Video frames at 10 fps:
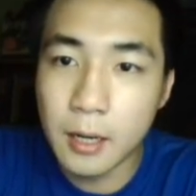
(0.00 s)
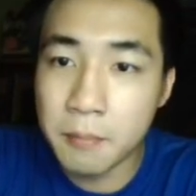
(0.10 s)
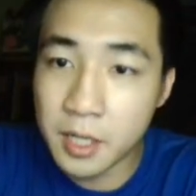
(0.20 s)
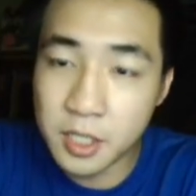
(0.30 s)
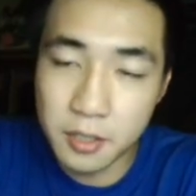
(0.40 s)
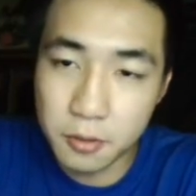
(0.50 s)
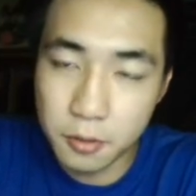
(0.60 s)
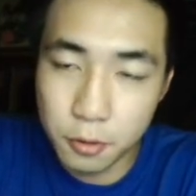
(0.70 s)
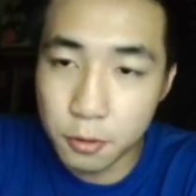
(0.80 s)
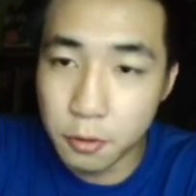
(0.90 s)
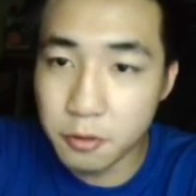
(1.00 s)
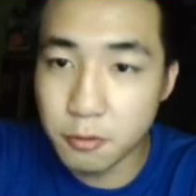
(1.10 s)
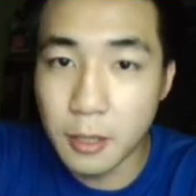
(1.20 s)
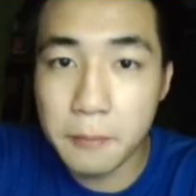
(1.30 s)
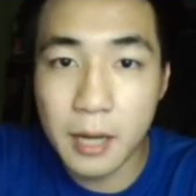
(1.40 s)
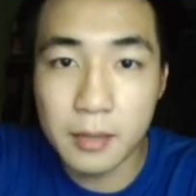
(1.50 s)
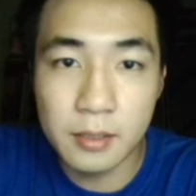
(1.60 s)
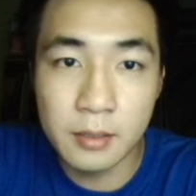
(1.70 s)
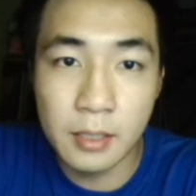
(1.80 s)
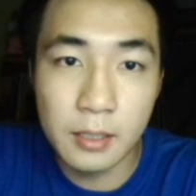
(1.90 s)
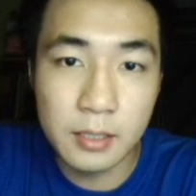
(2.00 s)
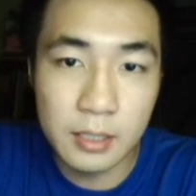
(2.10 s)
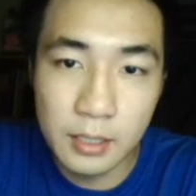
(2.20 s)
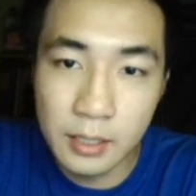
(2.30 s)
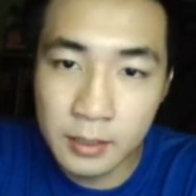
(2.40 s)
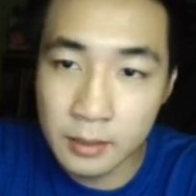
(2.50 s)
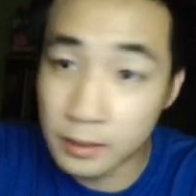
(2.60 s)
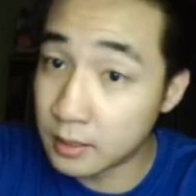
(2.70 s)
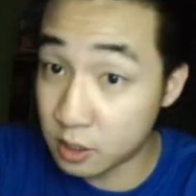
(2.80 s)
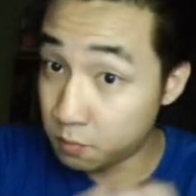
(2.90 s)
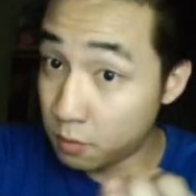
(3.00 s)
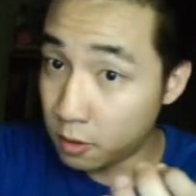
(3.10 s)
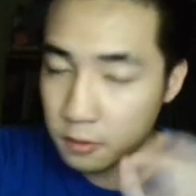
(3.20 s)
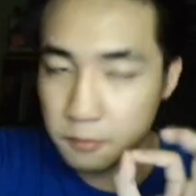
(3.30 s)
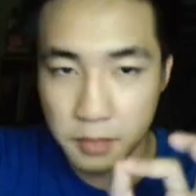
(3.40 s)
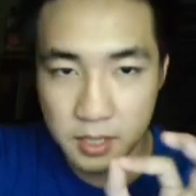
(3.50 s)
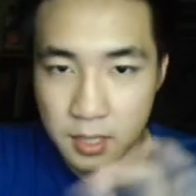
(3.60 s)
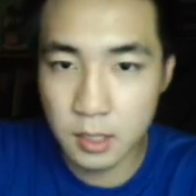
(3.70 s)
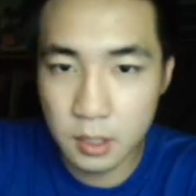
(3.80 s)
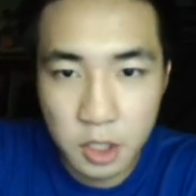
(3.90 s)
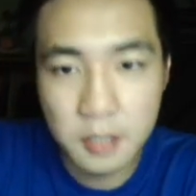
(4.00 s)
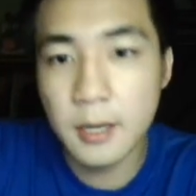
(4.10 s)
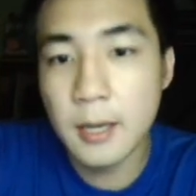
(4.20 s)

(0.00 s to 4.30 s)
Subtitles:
Magic also goes to a part in healing in a small percentage.